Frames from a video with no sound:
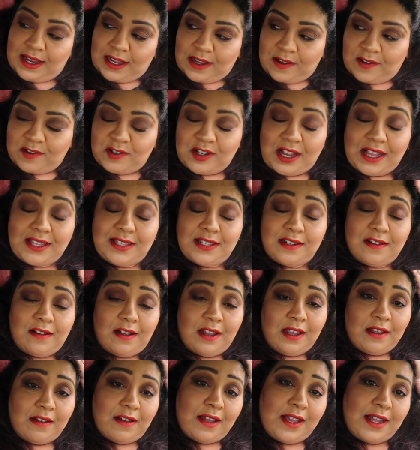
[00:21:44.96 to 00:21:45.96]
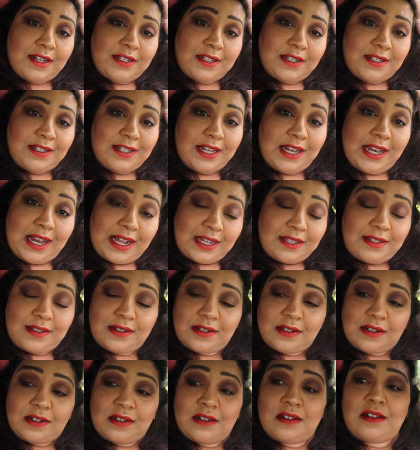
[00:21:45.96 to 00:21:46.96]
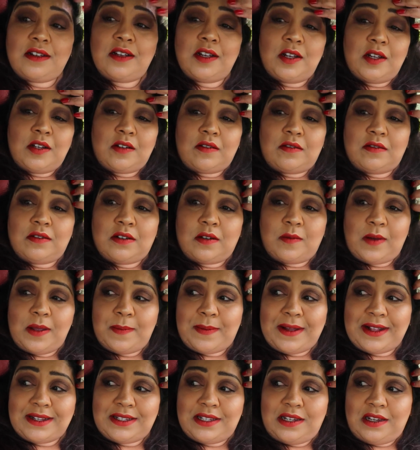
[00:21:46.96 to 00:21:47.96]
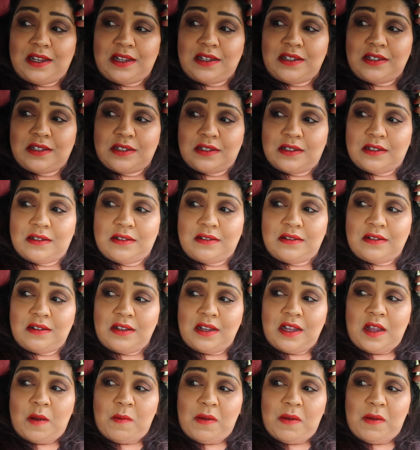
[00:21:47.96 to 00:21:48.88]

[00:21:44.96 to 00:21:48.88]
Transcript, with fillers: Now Jas and I are headed to Leicester on our way back to London.